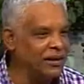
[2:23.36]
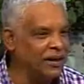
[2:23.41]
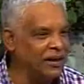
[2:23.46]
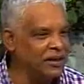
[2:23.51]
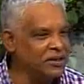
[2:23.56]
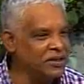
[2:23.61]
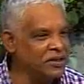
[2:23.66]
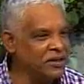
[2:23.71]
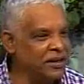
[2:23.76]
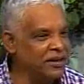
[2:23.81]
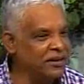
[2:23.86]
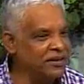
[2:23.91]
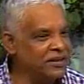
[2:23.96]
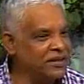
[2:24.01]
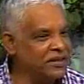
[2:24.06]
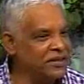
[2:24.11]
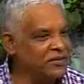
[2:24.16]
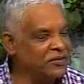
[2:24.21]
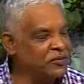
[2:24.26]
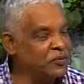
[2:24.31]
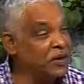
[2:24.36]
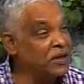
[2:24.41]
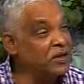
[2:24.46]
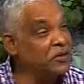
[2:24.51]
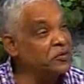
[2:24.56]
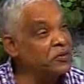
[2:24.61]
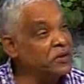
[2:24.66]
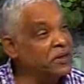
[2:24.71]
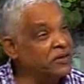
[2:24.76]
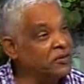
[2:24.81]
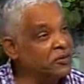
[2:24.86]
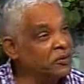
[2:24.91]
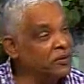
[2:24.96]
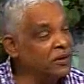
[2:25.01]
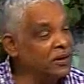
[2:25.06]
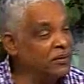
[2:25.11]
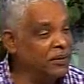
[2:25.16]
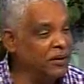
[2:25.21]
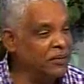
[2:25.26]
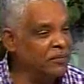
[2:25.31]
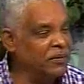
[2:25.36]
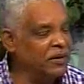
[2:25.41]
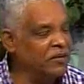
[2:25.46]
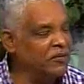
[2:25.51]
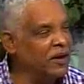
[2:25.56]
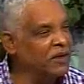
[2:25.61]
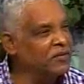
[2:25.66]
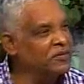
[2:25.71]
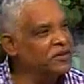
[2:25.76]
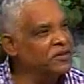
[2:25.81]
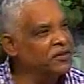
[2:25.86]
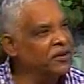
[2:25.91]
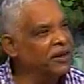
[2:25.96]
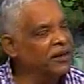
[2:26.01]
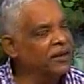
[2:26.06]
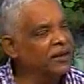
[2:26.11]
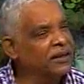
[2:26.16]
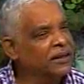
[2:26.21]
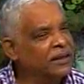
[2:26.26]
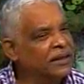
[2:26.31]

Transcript: Ashara. She's 22 years old. My wife Sherelle.